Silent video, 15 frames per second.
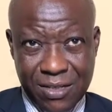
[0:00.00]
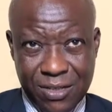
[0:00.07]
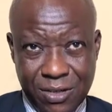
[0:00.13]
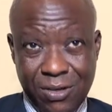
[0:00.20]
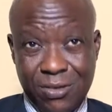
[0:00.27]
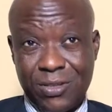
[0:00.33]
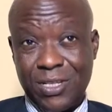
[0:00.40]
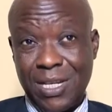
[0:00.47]

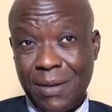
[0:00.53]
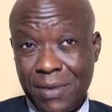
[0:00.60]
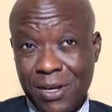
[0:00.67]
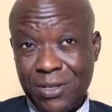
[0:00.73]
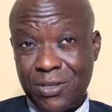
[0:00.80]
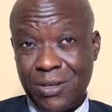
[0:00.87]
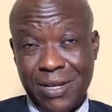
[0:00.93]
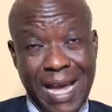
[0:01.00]
So
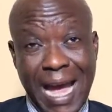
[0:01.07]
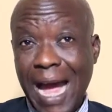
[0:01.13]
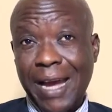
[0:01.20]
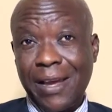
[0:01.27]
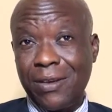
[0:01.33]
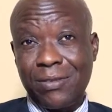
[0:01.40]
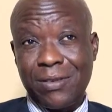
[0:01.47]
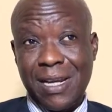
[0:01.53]
Samuelson
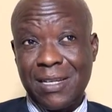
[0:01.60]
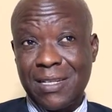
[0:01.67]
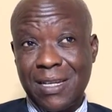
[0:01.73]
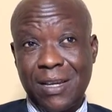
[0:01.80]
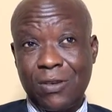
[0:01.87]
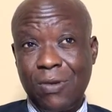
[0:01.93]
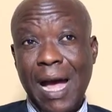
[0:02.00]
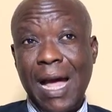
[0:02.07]
argued and
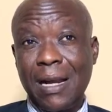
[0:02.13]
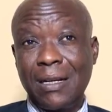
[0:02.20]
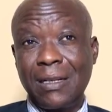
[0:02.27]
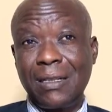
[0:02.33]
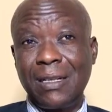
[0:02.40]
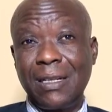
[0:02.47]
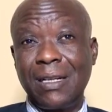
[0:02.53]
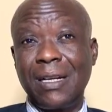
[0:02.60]
said,
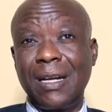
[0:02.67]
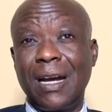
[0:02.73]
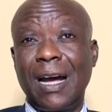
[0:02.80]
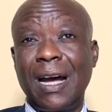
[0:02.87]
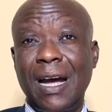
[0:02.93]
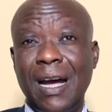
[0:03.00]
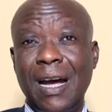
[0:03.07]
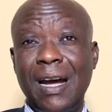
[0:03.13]
well,
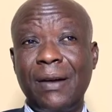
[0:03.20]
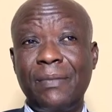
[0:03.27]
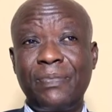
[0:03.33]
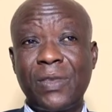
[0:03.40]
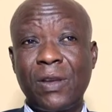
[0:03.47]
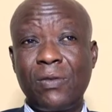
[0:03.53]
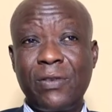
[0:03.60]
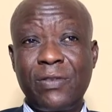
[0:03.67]

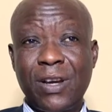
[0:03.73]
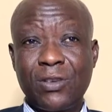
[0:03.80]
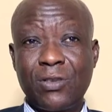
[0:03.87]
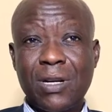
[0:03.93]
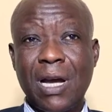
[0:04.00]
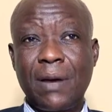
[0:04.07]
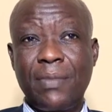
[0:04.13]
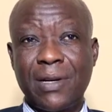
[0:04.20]
if you're
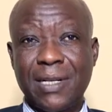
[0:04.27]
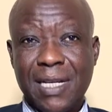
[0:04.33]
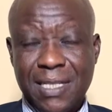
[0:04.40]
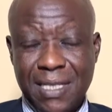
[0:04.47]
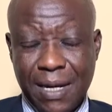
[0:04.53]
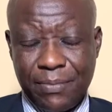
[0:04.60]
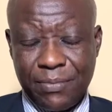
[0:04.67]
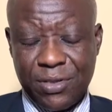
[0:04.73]
talking about
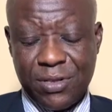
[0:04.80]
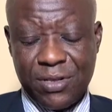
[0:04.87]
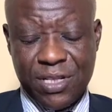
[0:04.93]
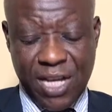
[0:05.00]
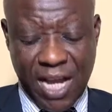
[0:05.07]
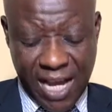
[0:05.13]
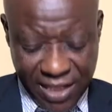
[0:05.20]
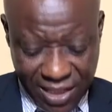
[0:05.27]

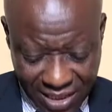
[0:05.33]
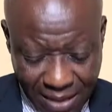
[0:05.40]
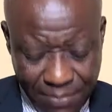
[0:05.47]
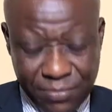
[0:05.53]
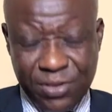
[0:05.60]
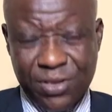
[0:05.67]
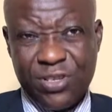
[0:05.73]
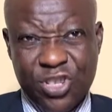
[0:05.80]
assumptions,
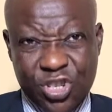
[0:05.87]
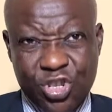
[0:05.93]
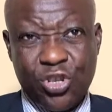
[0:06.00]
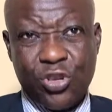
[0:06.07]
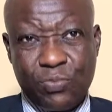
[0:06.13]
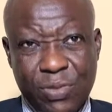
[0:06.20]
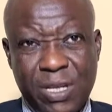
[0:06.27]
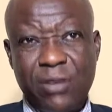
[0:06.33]
assumptions
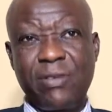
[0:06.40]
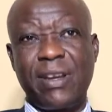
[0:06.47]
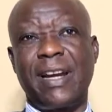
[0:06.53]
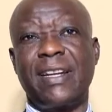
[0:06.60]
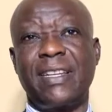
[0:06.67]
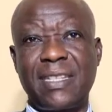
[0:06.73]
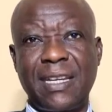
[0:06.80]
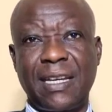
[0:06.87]
should be
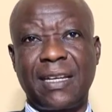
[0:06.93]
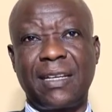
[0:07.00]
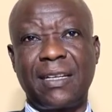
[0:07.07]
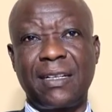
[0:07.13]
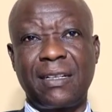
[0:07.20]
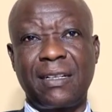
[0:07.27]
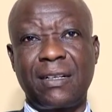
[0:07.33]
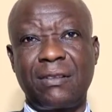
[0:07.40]
realistic,
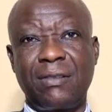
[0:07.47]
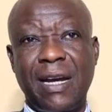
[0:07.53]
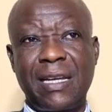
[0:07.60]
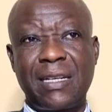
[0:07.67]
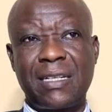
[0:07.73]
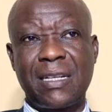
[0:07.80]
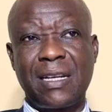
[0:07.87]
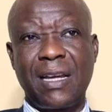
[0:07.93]

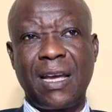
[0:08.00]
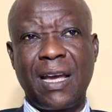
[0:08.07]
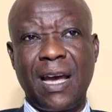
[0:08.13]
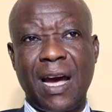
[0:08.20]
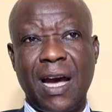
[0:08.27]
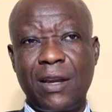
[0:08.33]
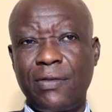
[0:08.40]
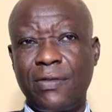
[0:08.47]
right?
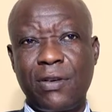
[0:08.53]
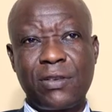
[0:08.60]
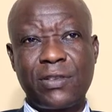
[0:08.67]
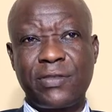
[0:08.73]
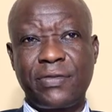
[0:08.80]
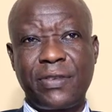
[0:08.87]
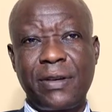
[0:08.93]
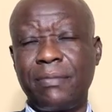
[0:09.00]
And of
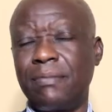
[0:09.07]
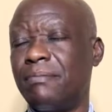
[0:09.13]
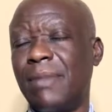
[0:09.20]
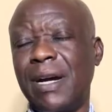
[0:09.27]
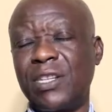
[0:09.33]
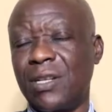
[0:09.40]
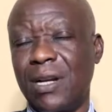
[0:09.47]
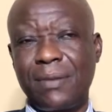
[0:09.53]
course, Fritz
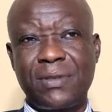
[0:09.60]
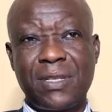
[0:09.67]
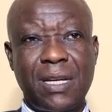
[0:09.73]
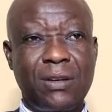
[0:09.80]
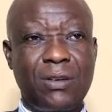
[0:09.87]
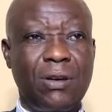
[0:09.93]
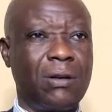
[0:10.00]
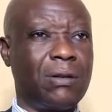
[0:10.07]
Matschlapp
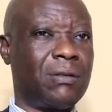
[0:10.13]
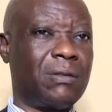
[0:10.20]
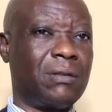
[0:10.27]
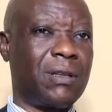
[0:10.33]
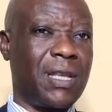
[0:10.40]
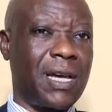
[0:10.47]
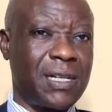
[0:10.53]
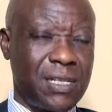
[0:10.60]
said, no,
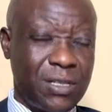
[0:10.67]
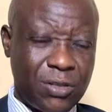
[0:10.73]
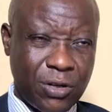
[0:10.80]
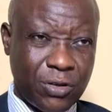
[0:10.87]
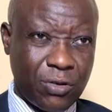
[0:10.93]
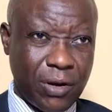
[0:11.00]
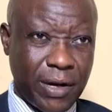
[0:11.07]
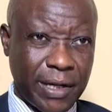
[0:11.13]
that is
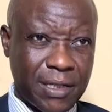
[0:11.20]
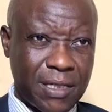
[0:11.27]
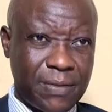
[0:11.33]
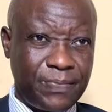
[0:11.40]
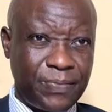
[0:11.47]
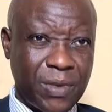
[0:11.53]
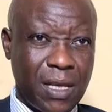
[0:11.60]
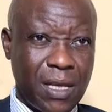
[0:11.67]
not correct.
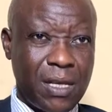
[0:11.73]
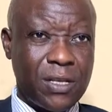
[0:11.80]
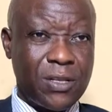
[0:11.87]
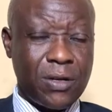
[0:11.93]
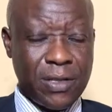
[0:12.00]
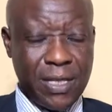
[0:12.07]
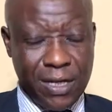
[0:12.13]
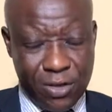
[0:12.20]

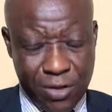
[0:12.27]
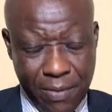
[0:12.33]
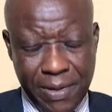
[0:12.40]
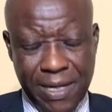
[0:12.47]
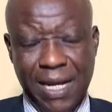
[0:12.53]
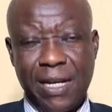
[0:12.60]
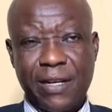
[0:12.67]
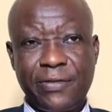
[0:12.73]
So the
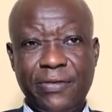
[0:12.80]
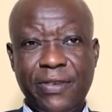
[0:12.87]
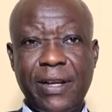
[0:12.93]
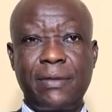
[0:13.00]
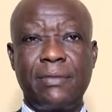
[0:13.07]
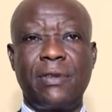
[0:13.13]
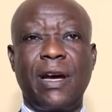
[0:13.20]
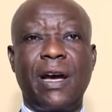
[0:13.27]
dominant
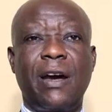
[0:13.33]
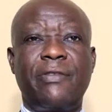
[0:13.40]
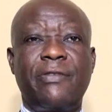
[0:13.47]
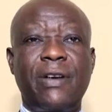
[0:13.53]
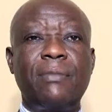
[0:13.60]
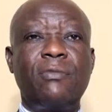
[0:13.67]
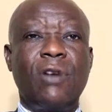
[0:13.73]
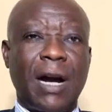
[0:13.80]

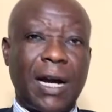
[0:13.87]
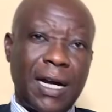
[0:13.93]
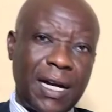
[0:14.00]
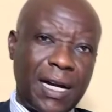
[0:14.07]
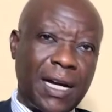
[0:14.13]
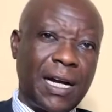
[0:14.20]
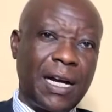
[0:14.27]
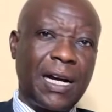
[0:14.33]
framework
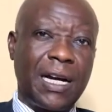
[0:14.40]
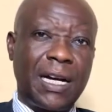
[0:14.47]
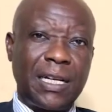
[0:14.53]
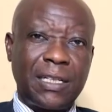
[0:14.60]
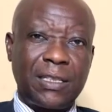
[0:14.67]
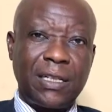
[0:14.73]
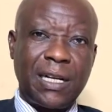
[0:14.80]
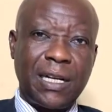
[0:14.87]

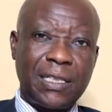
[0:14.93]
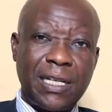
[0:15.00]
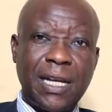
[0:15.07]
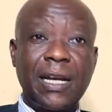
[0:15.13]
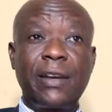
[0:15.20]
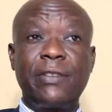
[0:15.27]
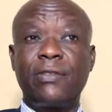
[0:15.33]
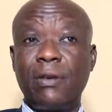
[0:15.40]

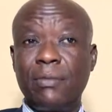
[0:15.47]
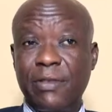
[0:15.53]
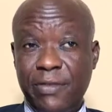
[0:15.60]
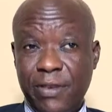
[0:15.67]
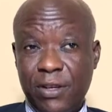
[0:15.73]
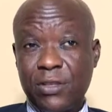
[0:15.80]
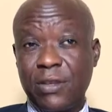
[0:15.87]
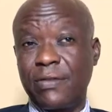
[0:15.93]
taken from a
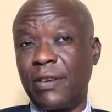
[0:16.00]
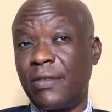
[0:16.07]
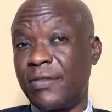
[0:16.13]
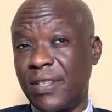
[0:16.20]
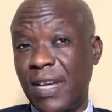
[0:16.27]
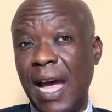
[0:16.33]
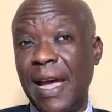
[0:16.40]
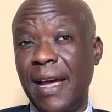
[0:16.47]
philosopher of
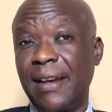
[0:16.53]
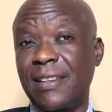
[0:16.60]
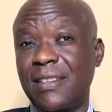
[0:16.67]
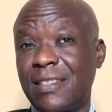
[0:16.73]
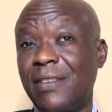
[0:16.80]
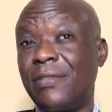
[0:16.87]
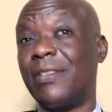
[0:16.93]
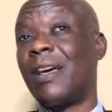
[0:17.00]

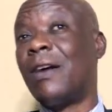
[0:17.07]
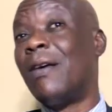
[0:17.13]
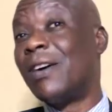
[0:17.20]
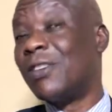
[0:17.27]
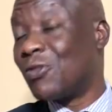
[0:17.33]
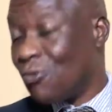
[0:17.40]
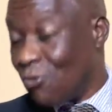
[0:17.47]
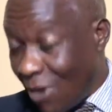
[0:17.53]
science, if there
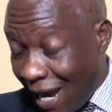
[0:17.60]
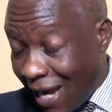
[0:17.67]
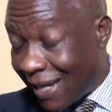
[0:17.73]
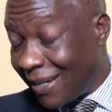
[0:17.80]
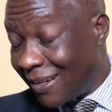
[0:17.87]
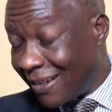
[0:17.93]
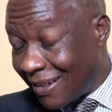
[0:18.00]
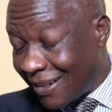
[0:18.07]
was
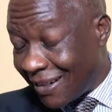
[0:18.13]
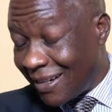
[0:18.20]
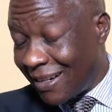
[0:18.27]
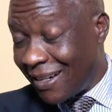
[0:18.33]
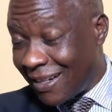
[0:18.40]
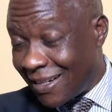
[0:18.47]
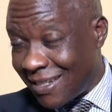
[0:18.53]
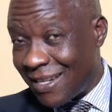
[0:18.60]
one,
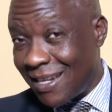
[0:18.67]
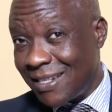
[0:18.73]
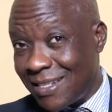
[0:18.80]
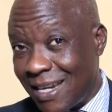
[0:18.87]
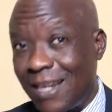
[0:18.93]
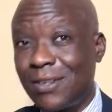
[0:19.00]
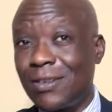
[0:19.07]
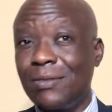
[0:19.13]
ladies and
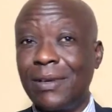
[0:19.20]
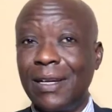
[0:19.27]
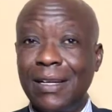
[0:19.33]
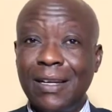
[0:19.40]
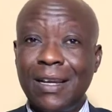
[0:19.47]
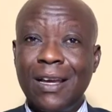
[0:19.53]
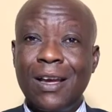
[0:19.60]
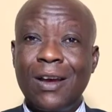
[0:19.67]
gentlemen,
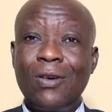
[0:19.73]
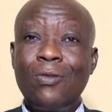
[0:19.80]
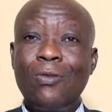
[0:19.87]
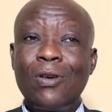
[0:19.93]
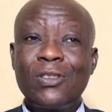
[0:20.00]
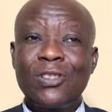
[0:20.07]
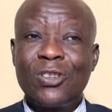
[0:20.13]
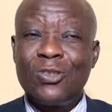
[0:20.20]

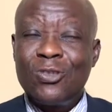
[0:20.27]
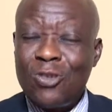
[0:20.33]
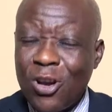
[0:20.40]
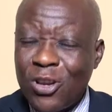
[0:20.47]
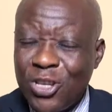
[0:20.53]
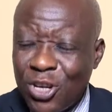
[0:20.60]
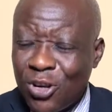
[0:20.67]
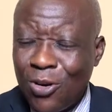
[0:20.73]
was
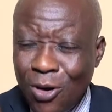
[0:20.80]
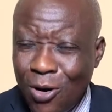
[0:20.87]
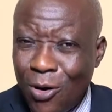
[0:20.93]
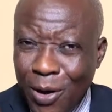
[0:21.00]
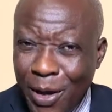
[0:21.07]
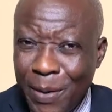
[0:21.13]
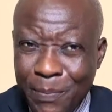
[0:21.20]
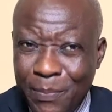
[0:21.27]

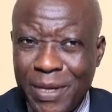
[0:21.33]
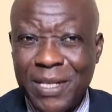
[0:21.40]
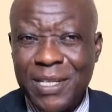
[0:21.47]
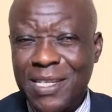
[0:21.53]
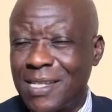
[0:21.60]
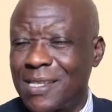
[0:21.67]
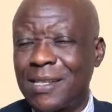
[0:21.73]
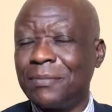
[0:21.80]
logical
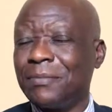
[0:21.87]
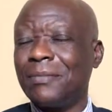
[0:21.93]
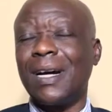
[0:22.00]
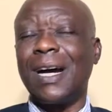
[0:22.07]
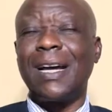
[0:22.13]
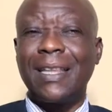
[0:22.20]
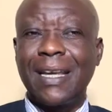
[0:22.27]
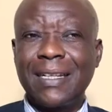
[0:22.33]
empiricism
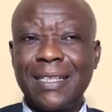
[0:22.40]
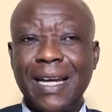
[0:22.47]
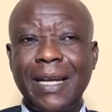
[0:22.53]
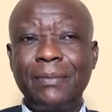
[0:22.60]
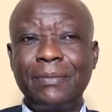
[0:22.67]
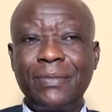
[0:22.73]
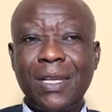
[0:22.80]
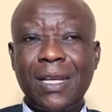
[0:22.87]
at that
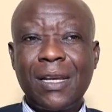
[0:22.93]
time.